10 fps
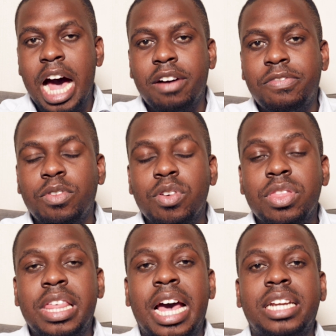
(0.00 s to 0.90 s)
uh, for
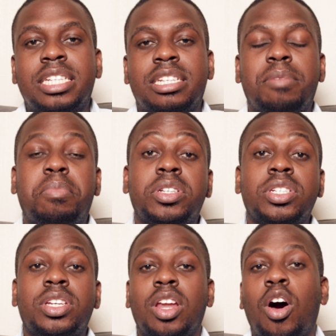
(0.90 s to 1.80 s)
that uh,
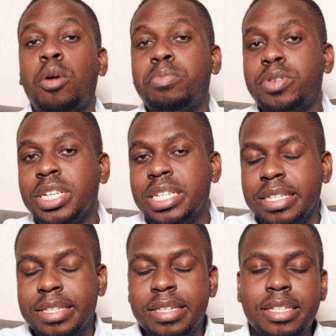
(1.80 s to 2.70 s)
particular
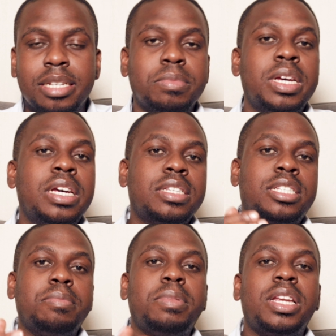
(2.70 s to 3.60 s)
operating system,
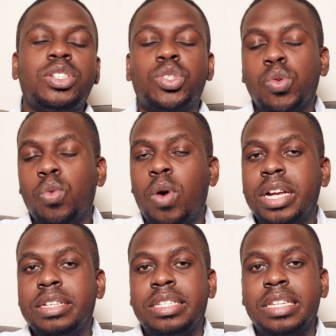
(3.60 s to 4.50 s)
similar to
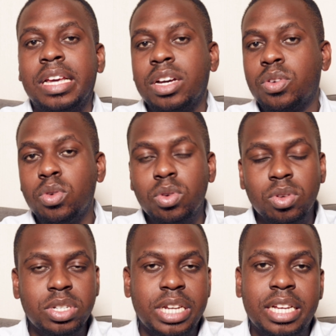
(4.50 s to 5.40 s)
what uh,
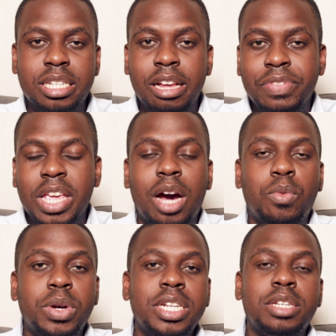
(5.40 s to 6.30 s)
Google does uh,
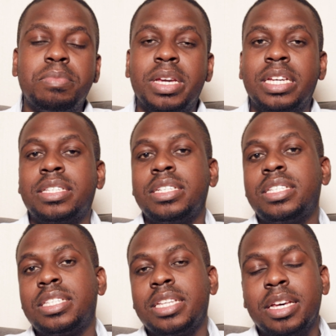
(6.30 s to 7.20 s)
when it makes
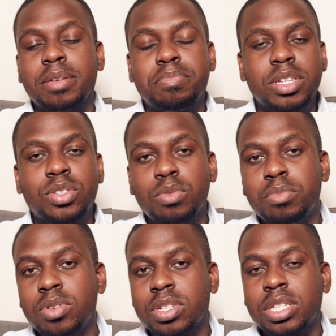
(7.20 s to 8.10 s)
its uh,
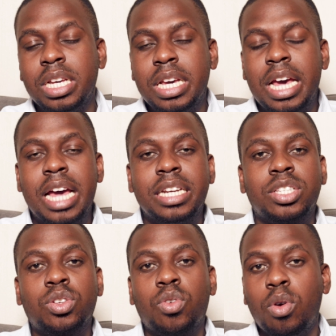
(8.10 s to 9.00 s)
Pixelbooks and
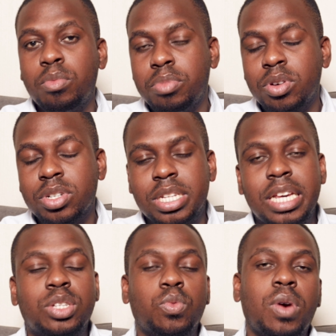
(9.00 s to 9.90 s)
its Chromebooks,
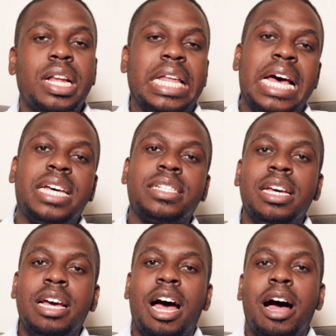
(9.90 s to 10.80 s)
as well as
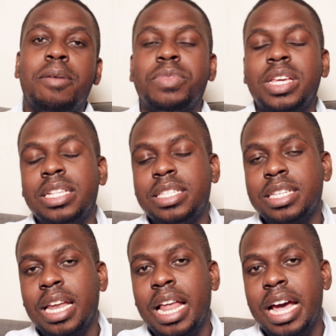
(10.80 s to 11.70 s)
um,
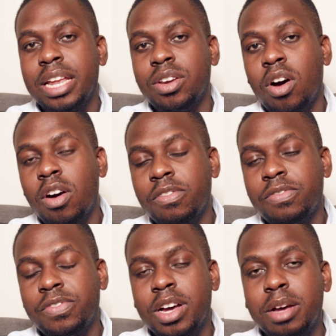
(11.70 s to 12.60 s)
its line
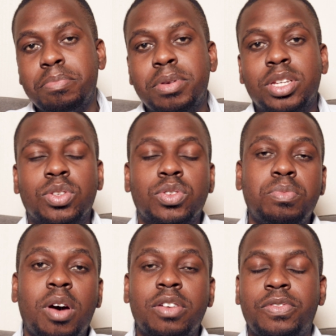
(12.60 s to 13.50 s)
of uh, Pixel
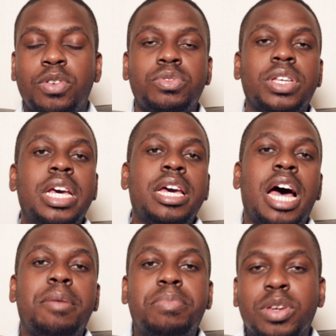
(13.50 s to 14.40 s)
smartphones, uh,